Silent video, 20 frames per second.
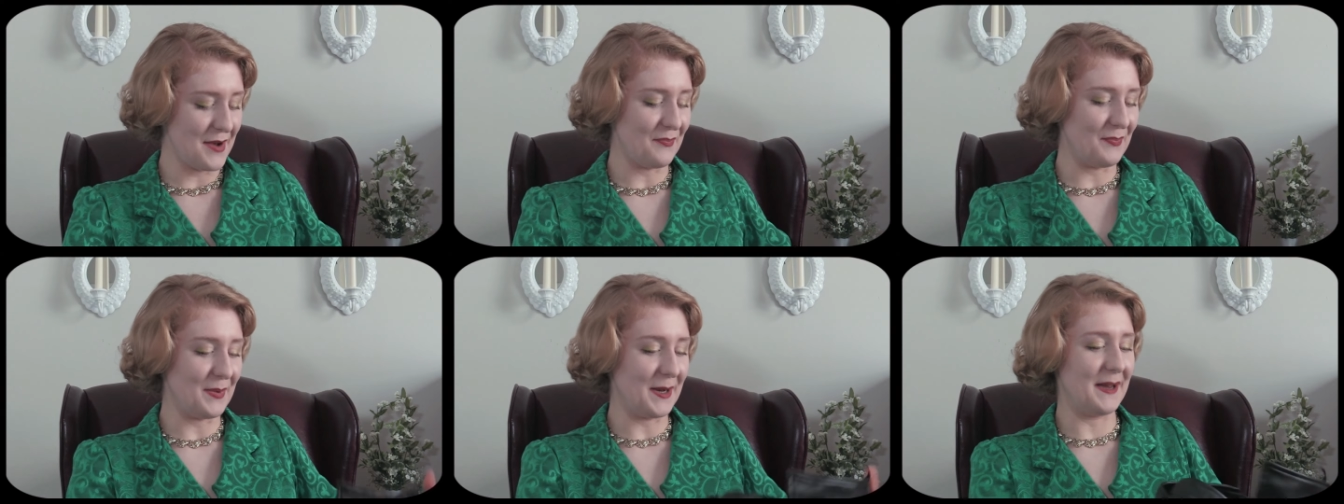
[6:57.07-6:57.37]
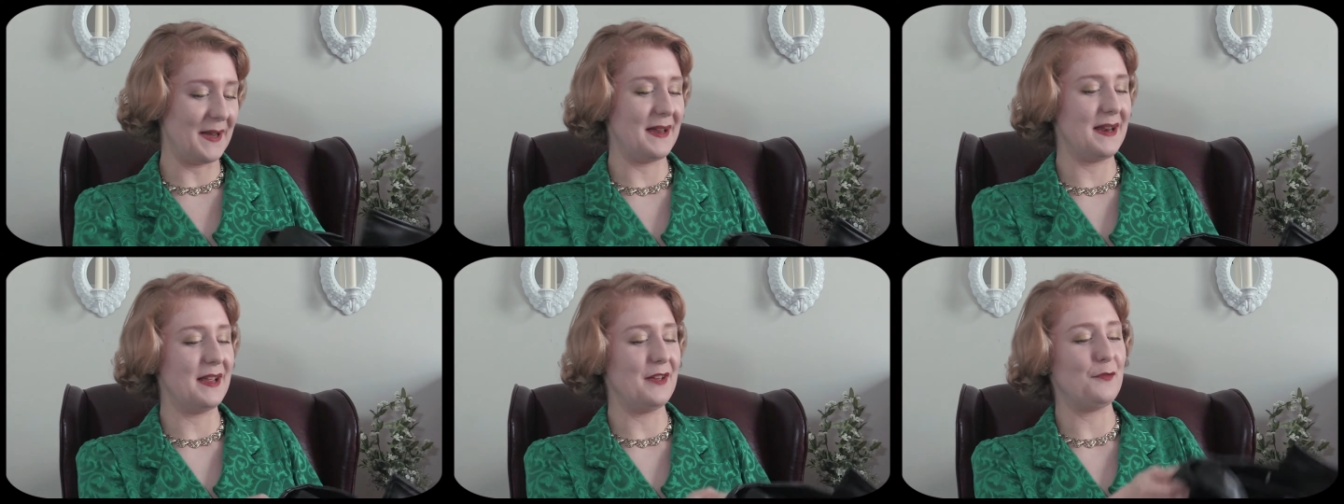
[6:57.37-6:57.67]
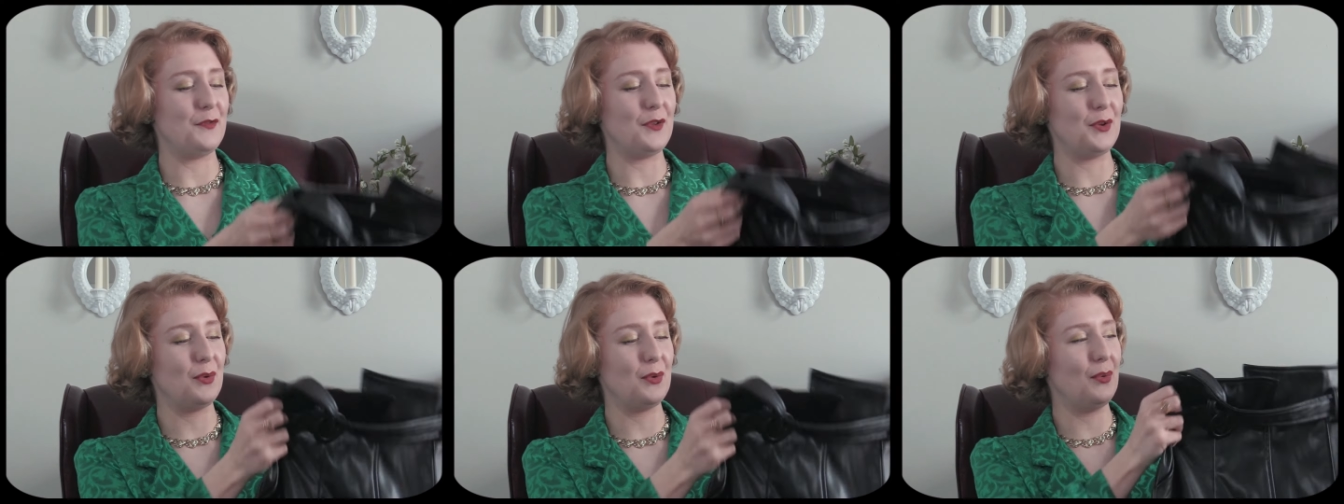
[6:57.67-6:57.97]
But
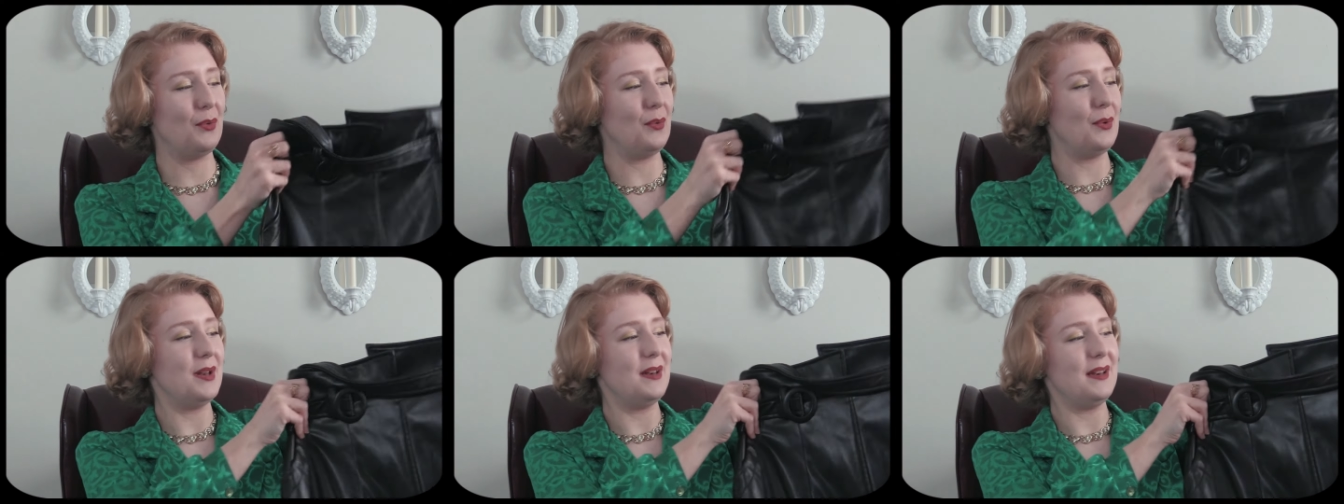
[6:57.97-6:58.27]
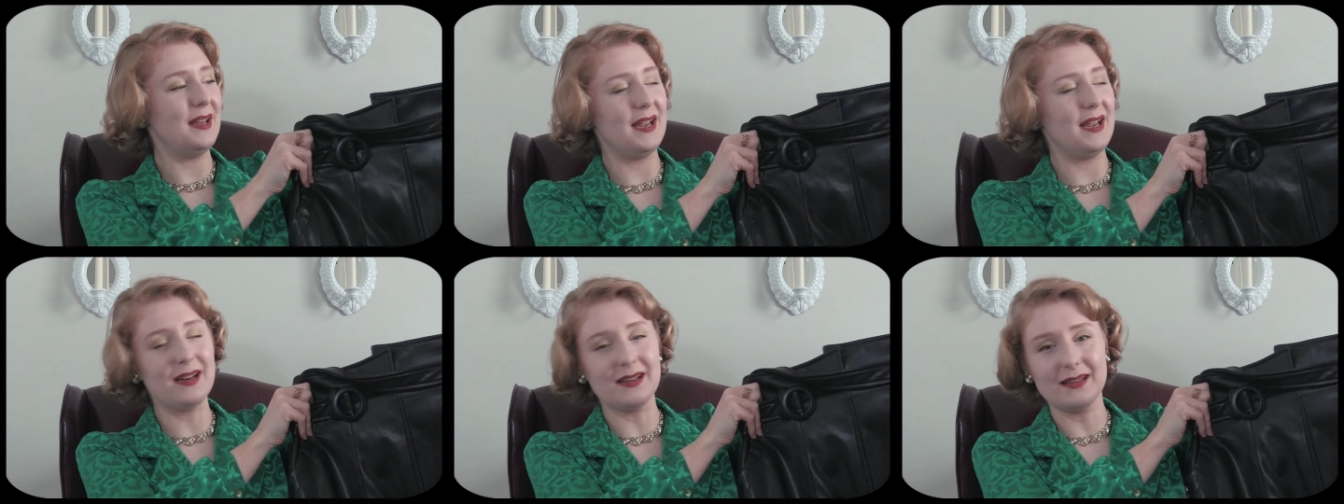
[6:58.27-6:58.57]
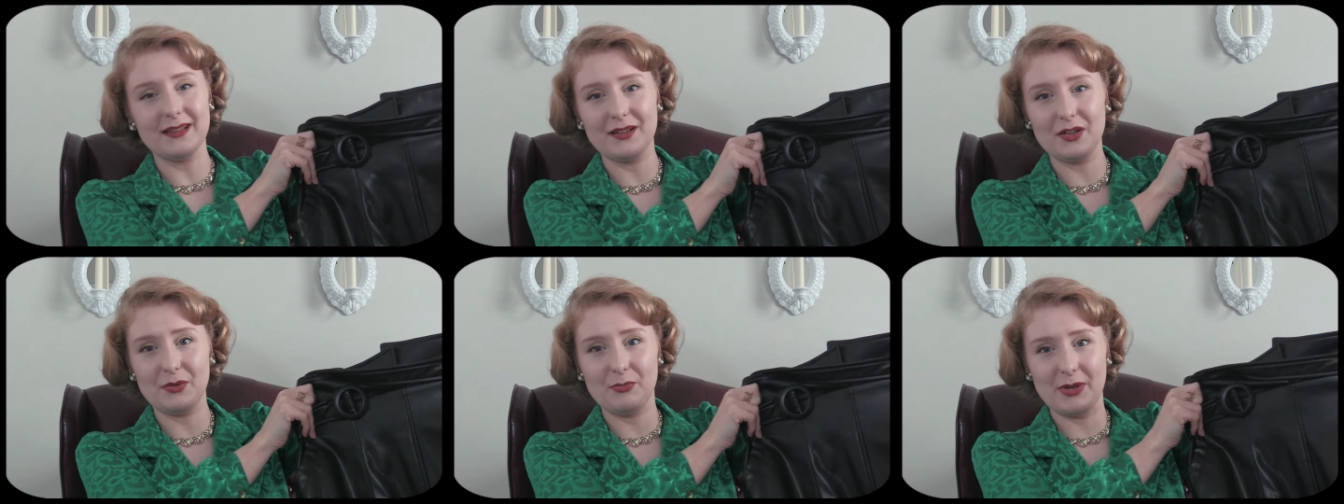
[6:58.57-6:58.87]
if you need a
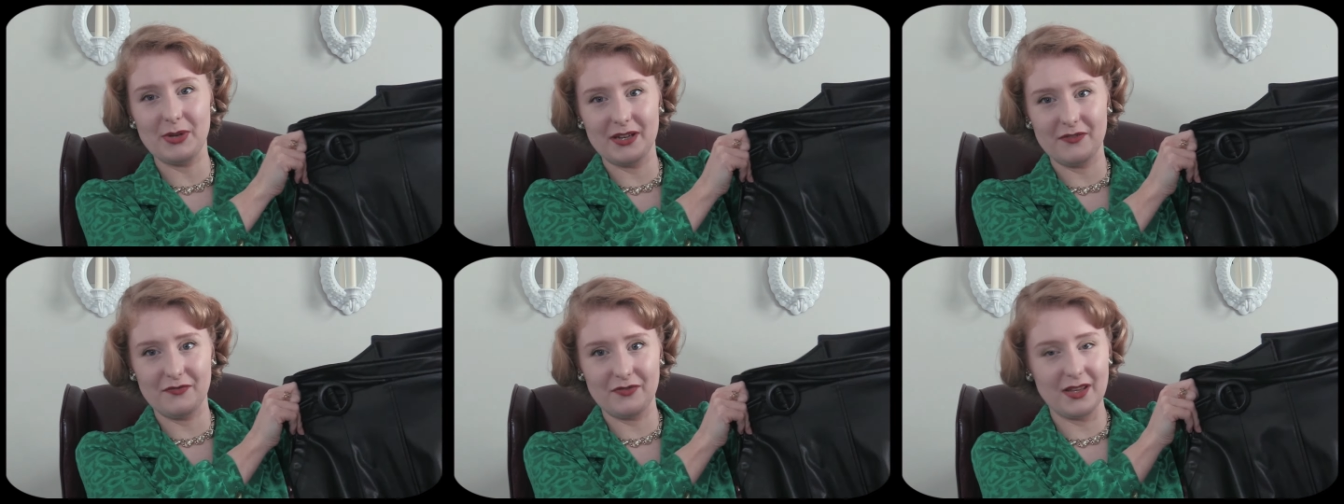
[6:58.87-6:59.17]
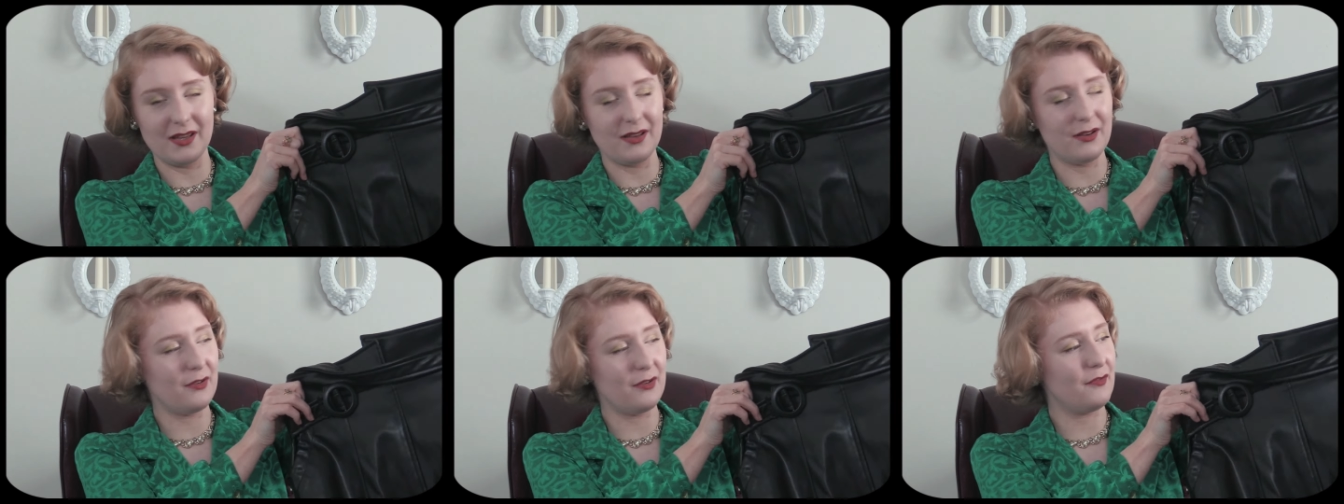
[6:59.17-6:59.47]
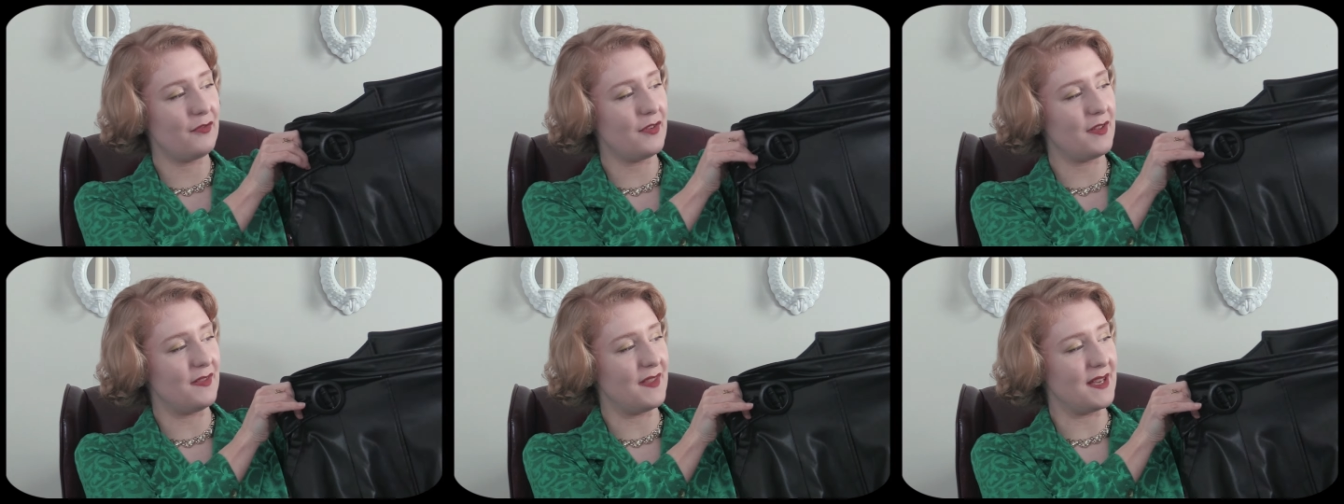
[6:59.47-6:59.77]
little bit of
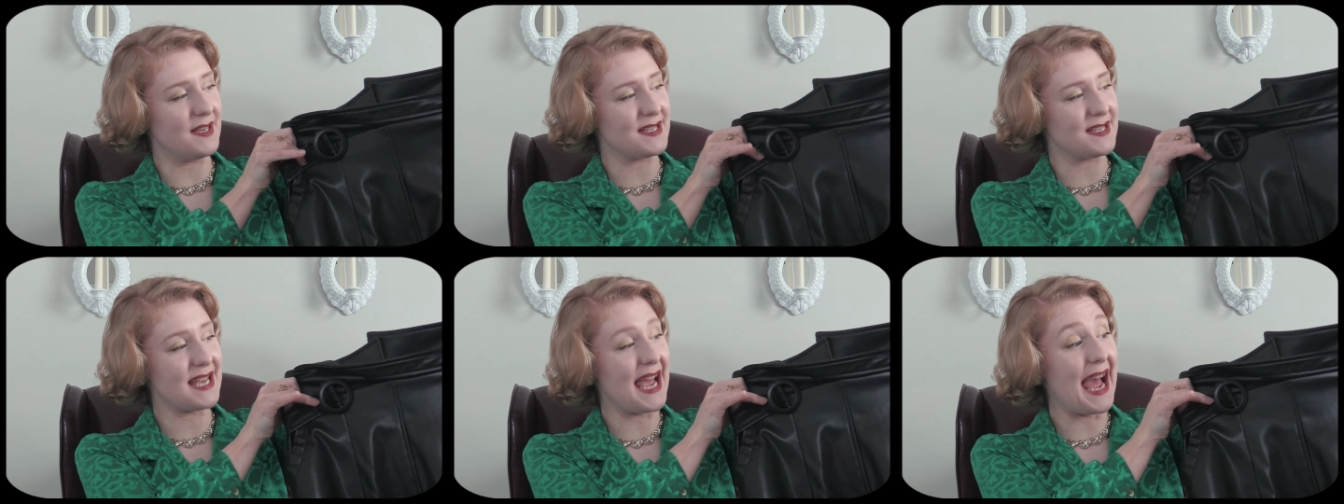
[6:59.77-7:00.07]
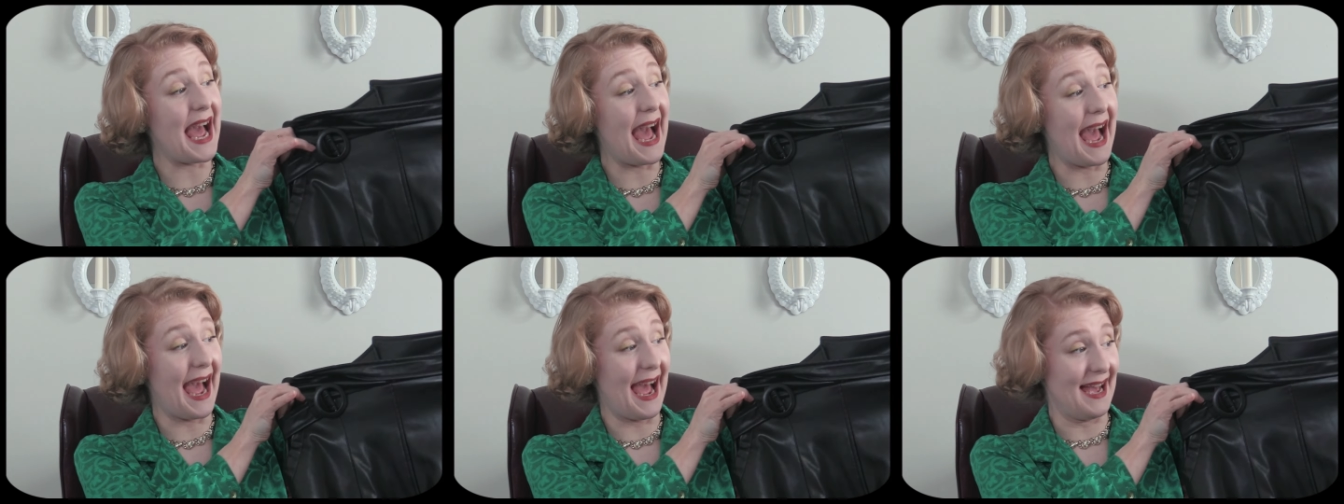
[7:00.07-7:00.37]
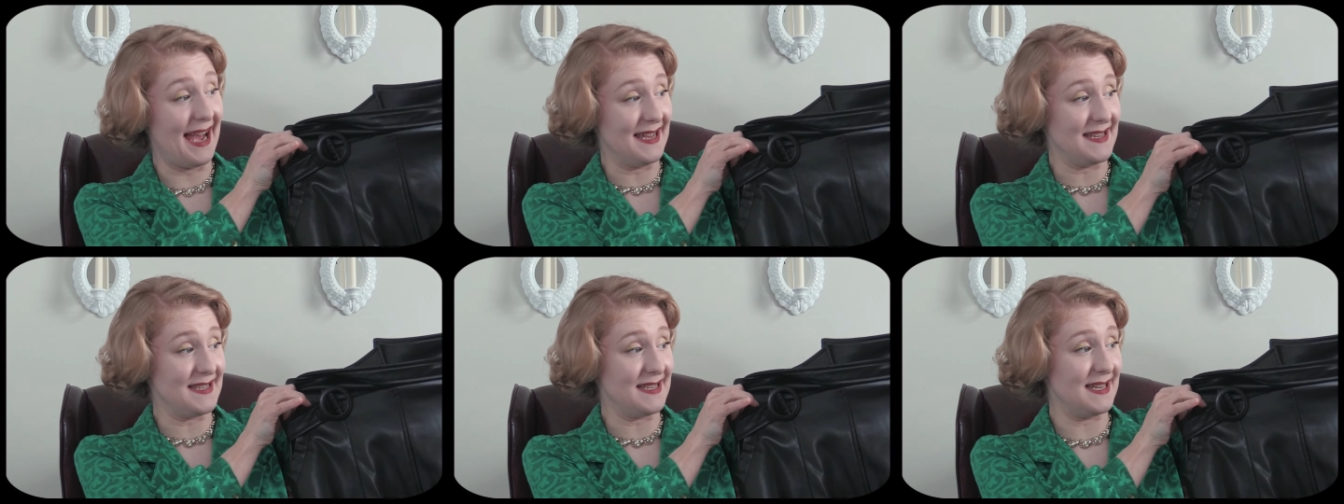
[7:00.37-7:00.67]
give, this
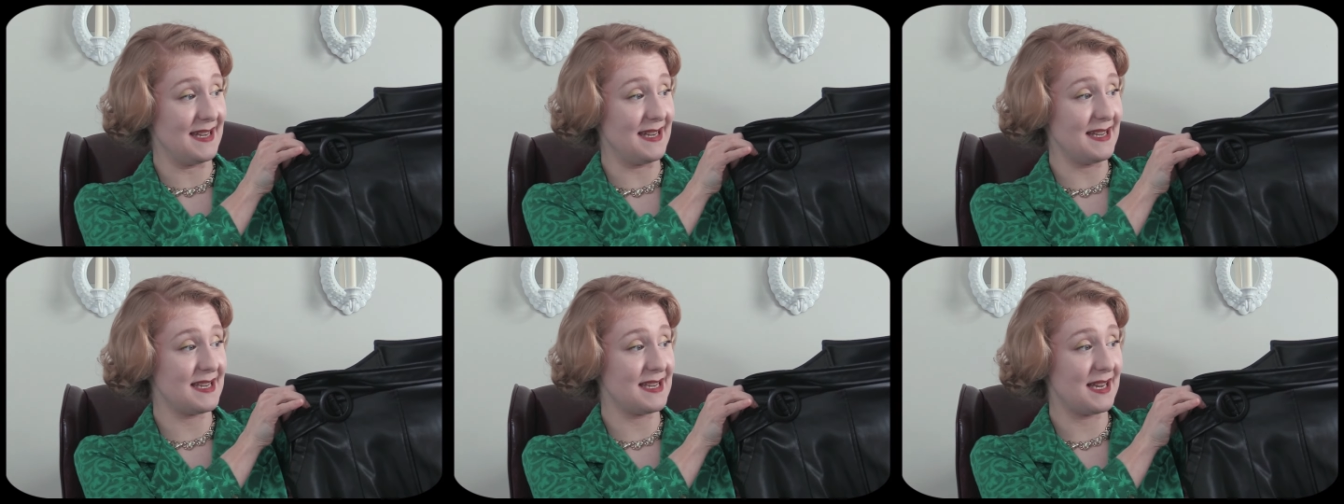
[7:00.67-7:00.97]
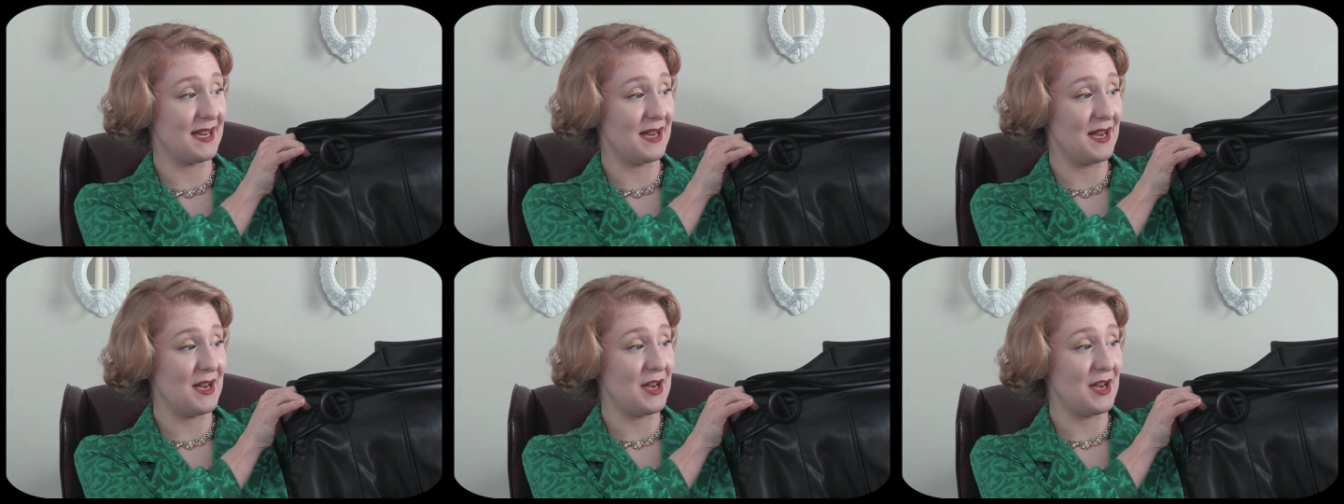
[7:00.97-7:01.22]
has it,